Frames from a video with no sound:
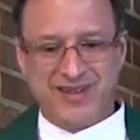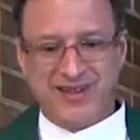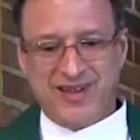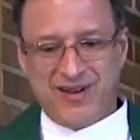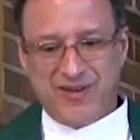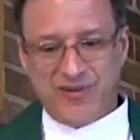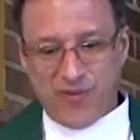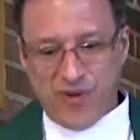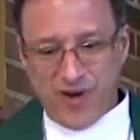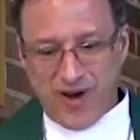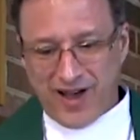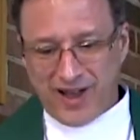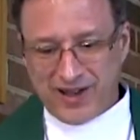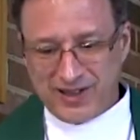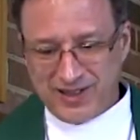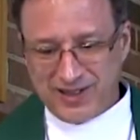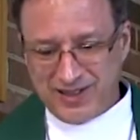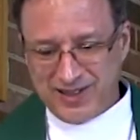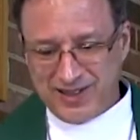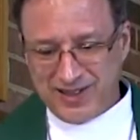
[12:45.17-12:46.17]

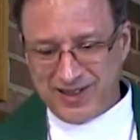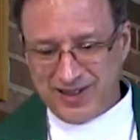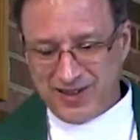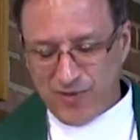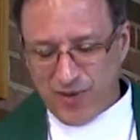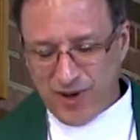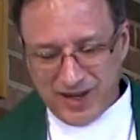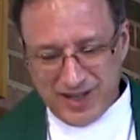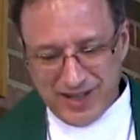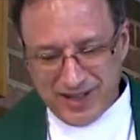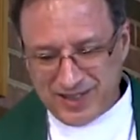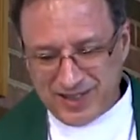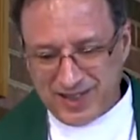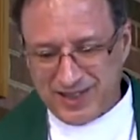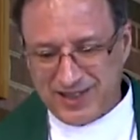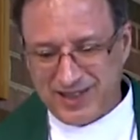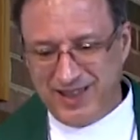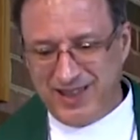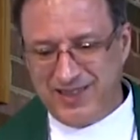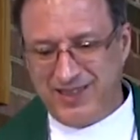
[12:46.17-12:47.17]
What? What is
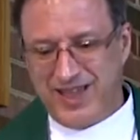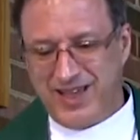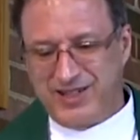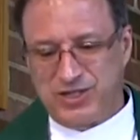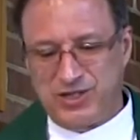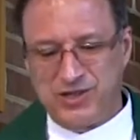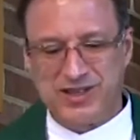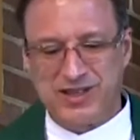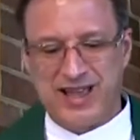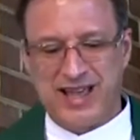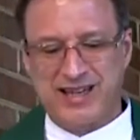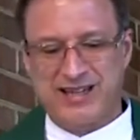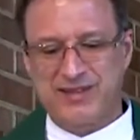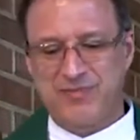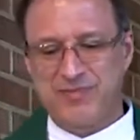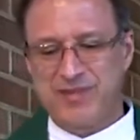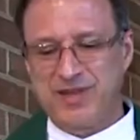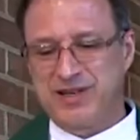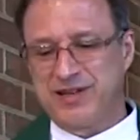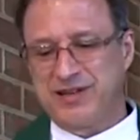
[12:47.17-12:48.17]
it that you'd like
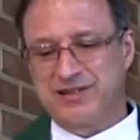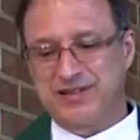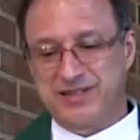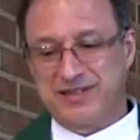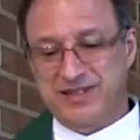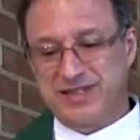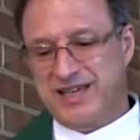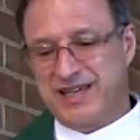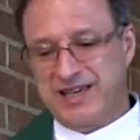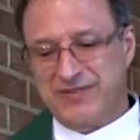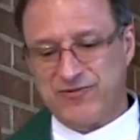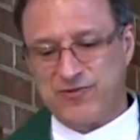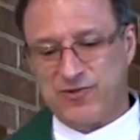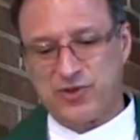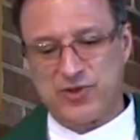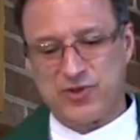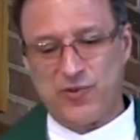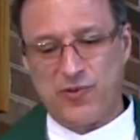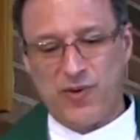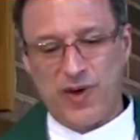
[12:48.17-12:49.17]
me to get for
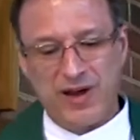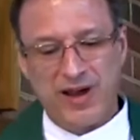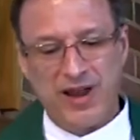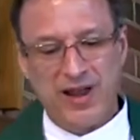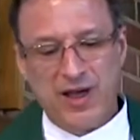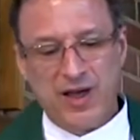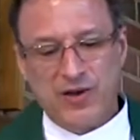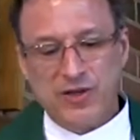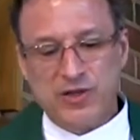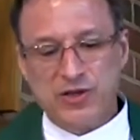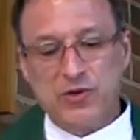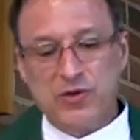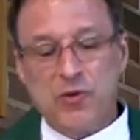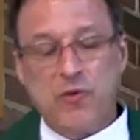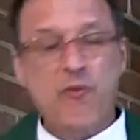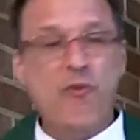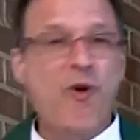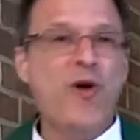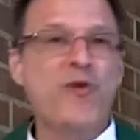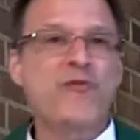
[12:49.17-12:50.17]
you? What do you
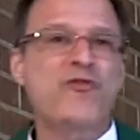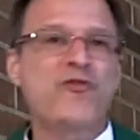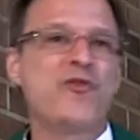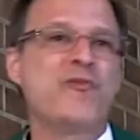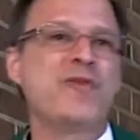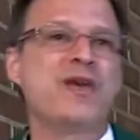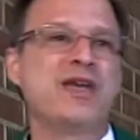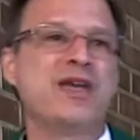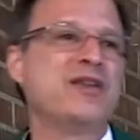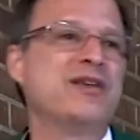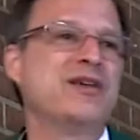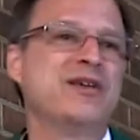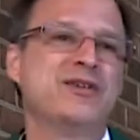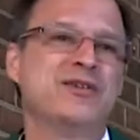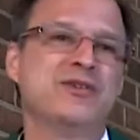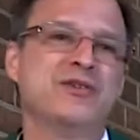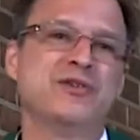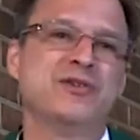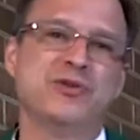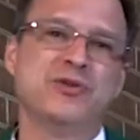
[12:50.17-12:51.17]
want for me
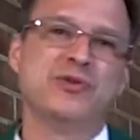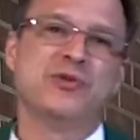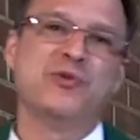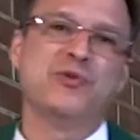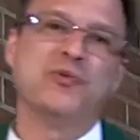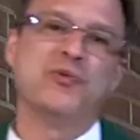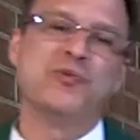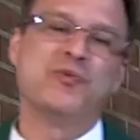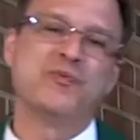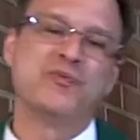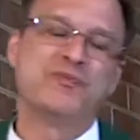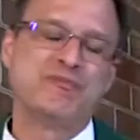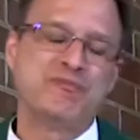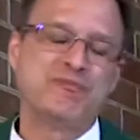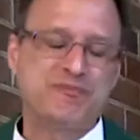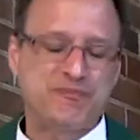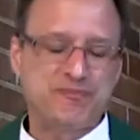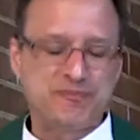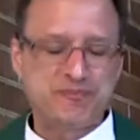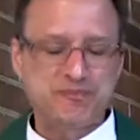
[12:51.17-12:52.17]
to do?"
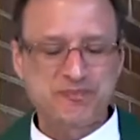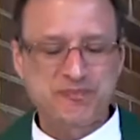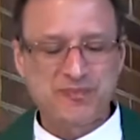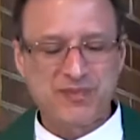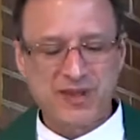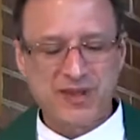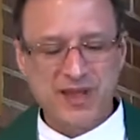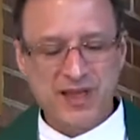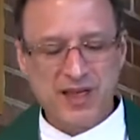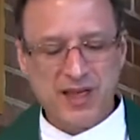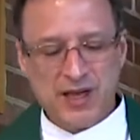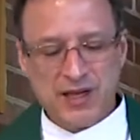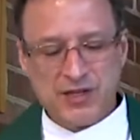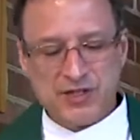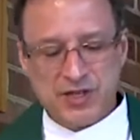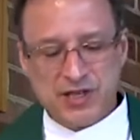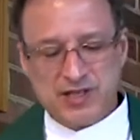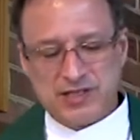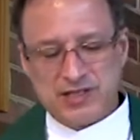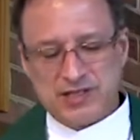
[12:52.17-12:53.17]

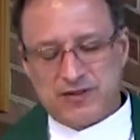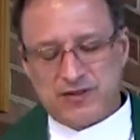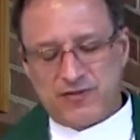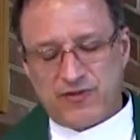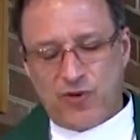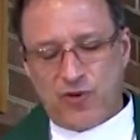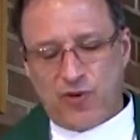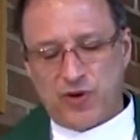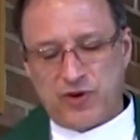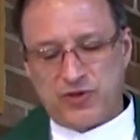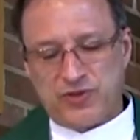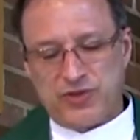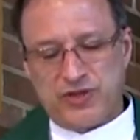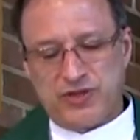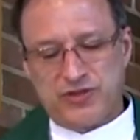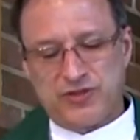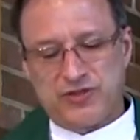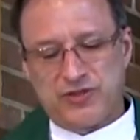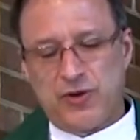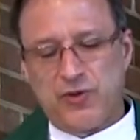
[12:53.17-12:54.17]
Jesus, of course,
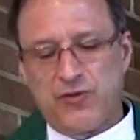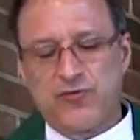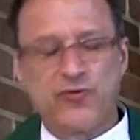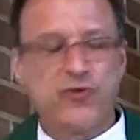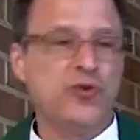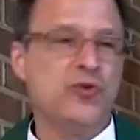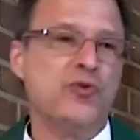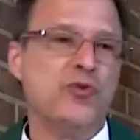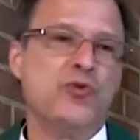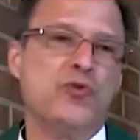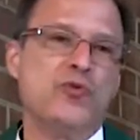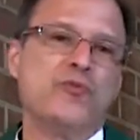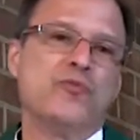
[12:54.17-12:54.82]
is no fool.